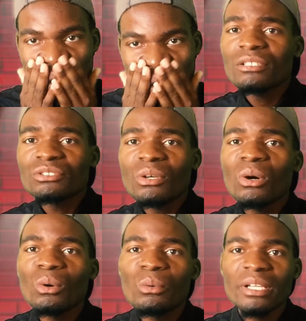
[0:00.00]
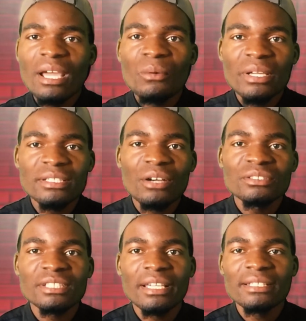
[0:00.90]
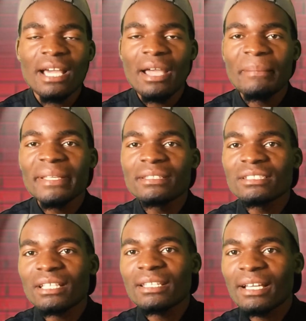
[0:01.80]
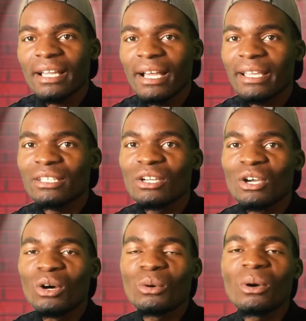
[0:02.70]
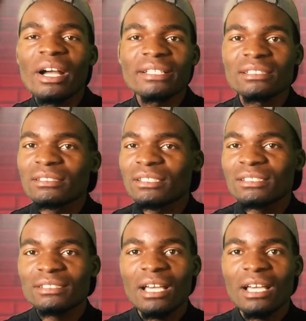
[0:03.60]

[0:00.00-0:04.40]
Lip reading: So when I went outside, I met this other guy who had this